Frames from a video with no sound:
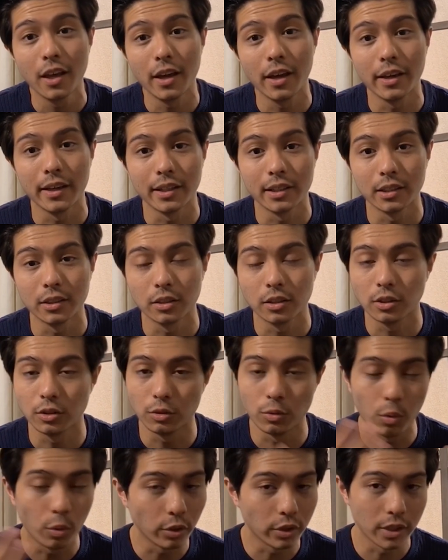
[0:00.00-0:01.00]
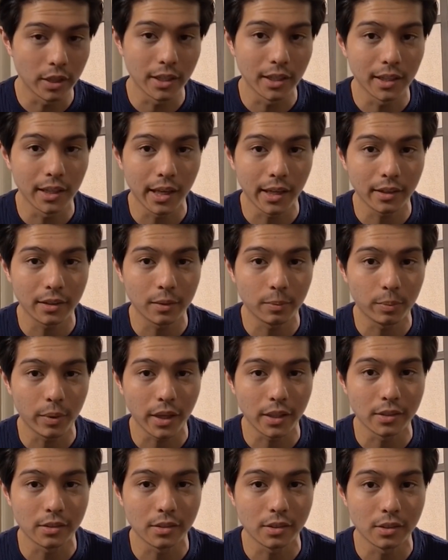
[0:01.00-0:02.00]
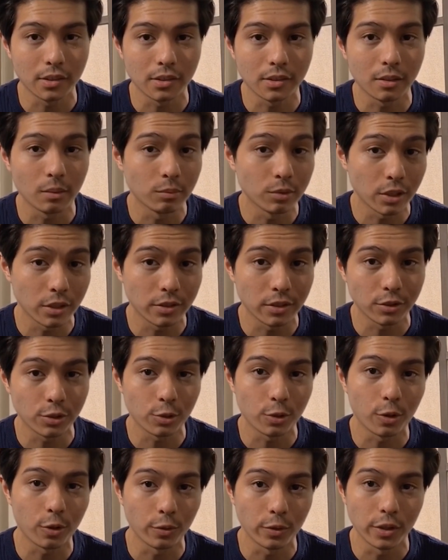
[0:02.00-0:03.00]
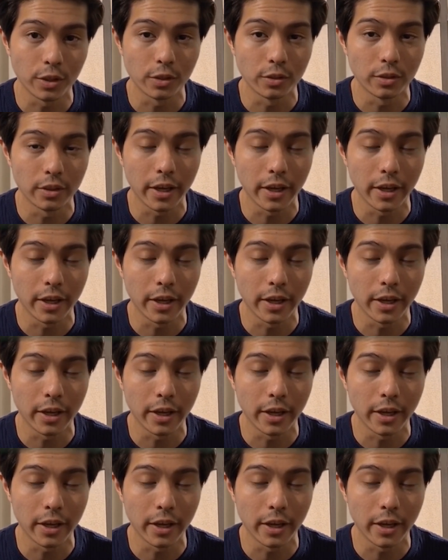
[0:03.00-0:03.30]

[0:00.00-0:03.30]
and you won't neglect practicing the subjects that you're already good